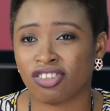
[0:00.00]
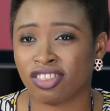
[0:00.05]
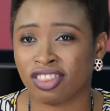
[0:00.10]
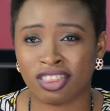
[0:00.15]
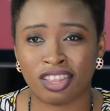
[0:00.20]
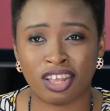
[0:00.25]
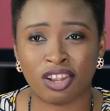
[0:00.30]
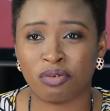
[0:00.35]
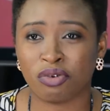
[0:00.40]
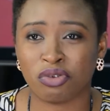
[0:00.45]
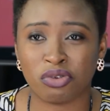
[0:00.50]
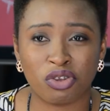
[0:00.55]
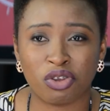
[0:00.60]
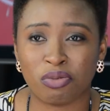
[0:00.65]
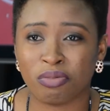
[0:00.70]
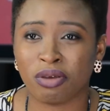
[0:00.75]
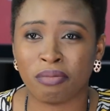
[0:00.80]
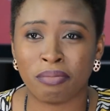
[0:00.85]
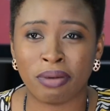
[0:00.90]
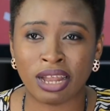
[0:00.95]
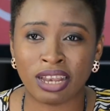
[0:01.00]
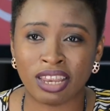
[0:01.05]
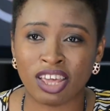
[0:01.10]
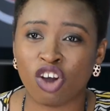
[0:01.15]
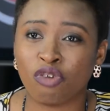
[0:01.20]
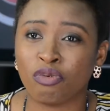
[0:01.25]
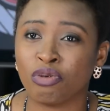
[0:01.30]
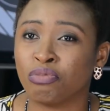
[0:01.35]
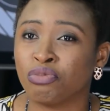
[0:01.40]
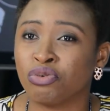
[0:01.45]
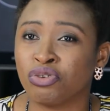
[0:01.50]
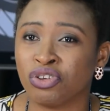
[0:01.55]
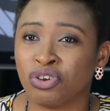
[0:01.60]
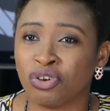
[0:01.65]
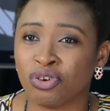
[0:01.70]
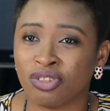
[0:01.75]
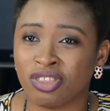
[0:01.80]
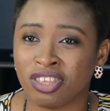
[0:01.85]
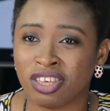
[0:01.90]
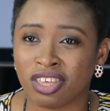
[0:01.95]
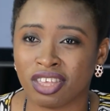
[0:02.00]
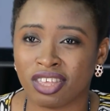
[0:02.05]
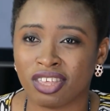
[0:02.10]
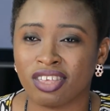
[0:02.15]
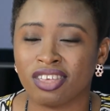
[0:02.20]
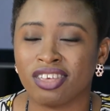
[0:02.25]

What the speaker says: then it was going to be a bad day. I'll be moody all day.